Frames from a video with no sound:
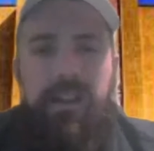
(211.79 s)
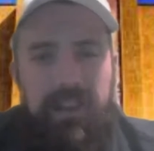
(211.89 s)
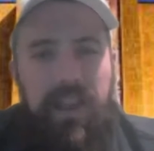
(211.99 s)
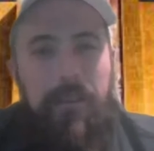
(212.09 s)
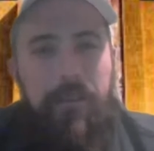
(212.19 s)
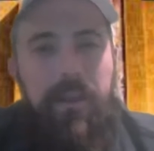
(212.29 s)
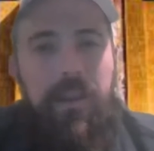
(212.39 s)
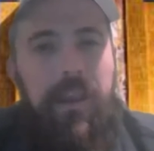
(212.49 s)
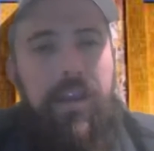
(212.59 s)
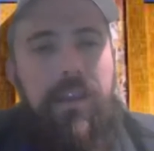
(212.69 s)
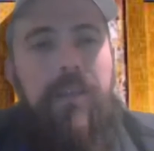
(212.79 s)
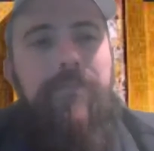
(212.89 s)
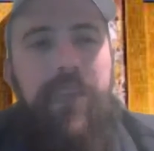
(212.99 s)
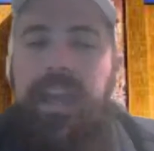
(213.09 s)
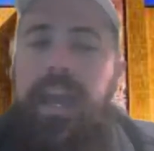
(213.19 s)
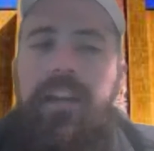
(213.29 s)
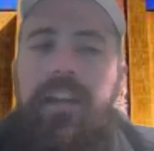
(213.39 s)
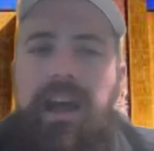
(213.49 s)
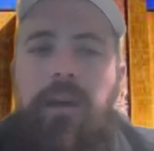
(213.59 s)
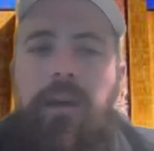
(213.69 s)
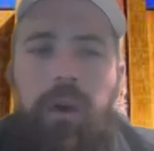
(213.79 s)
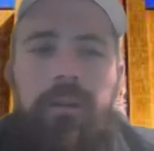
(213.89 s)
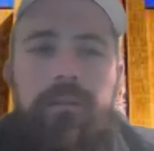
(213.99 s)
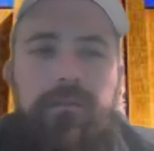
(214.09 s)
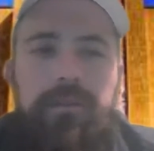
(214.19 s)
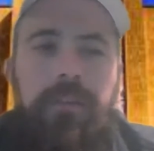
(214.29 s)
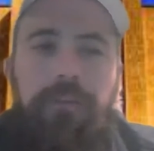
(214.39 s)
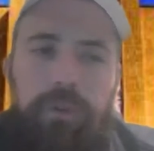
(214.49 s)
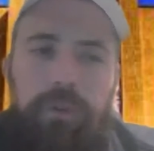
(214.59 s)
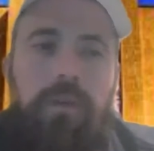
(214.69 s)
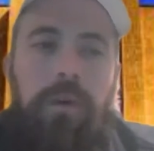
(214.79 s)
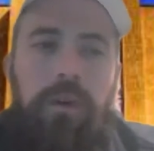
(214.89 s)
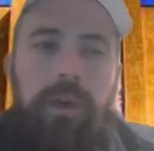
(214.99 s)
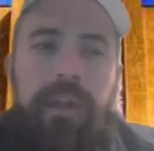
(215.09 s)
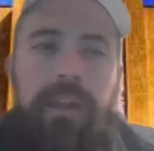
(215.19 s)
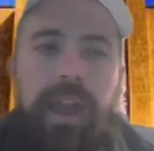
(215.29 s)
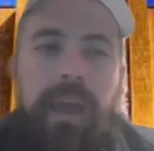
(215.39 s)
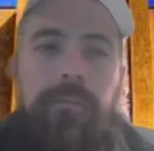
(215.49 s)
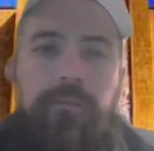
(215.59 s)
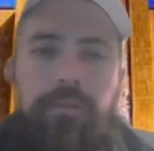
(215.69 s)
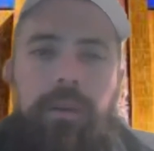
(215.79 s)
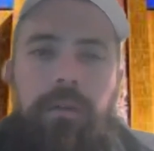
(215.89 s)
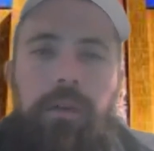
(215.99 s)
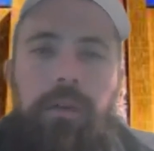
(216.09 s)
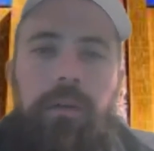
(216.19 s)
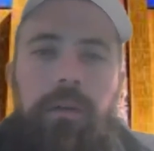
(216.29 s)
that, but he catches that one in the fourth quarter. We end the game. We don't go into overtime.